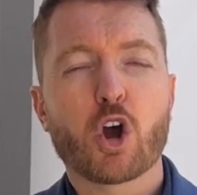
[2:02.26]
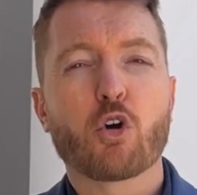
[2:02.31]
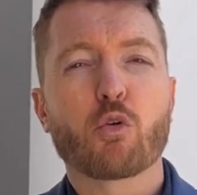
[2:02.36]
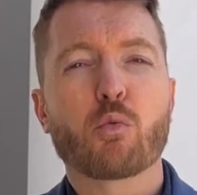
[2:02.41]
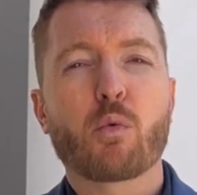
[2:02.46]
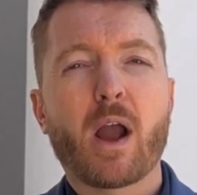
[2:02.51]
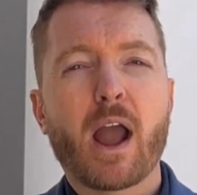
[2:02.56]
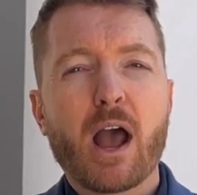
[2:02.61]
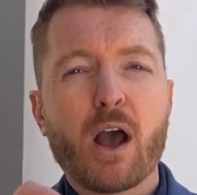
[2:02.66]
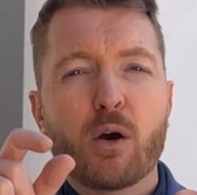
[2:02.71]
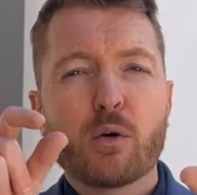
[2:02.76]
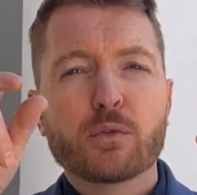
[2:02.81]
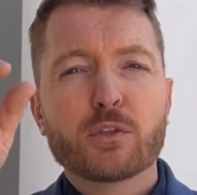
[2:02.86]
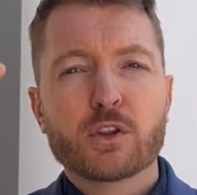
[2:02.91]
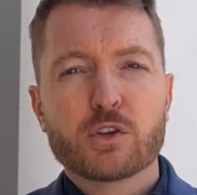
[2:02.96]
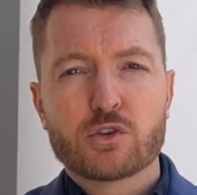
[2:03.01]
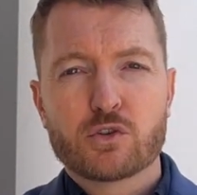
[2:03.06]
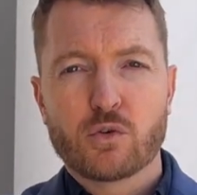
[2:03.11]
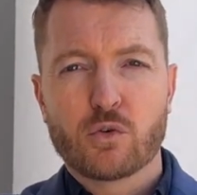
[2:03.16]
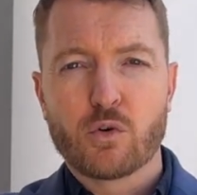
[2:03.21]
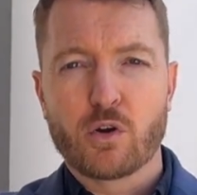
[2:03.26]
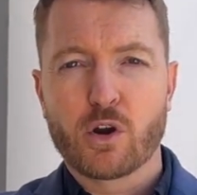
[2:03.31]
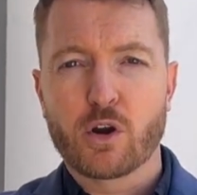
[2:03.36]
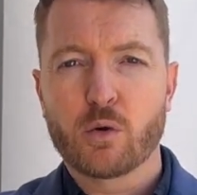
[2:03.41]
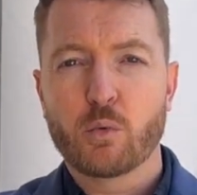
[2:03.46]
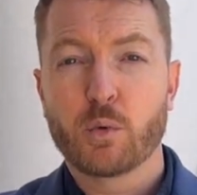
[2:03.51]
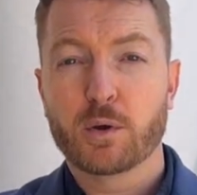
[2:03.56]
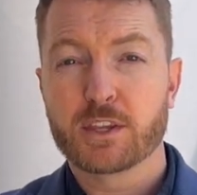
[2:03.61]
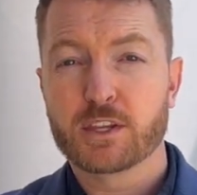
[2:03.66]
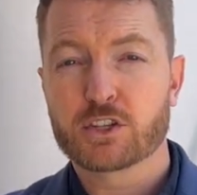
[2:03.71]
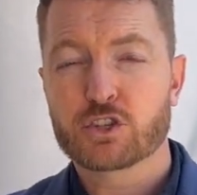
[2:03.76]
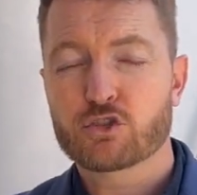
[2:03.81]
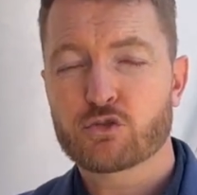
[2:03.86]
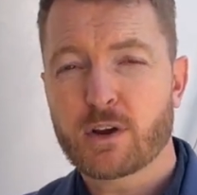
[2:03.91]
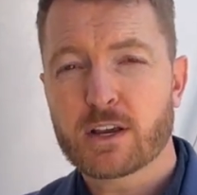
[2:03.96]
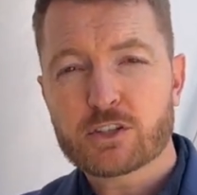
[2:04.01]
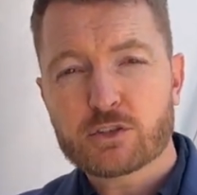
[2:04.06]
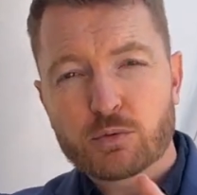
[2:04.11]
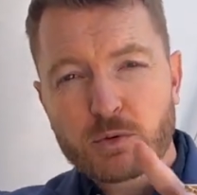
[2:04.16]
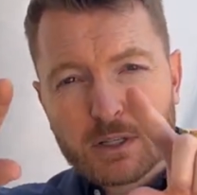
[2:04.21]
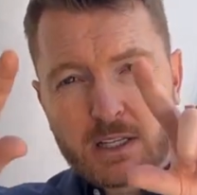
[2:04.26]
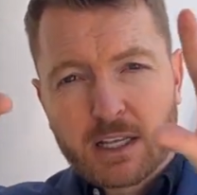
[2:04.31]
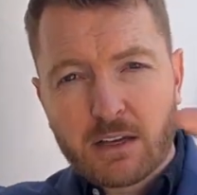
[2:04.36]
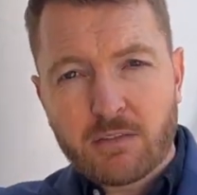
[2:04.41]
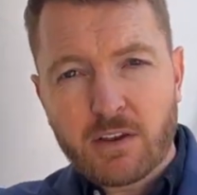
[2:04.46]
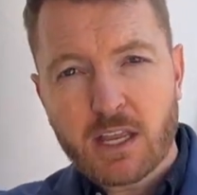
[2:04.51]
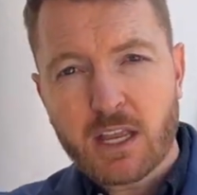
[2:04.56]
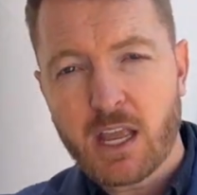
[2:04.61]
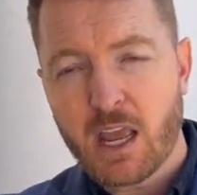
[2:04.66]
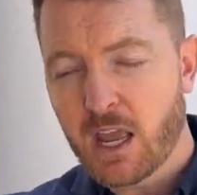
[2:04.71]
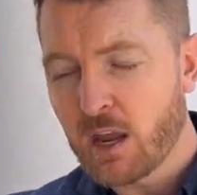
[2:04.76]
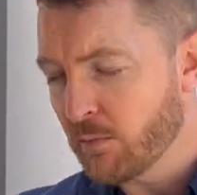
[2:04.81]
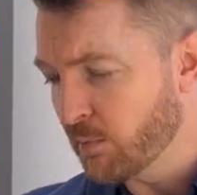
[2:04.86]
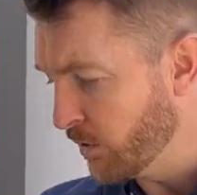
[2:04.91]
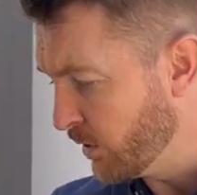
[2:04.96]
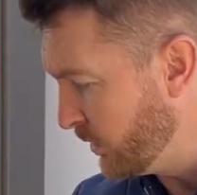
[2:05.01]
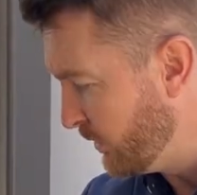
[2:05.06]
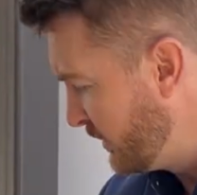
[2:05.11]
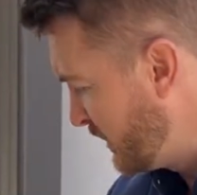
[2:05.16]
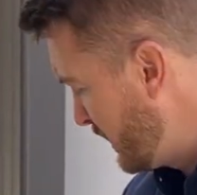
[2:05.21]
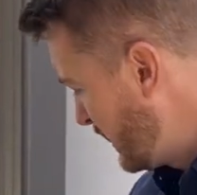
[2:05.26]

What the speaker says: around the door with a stress relieving cable,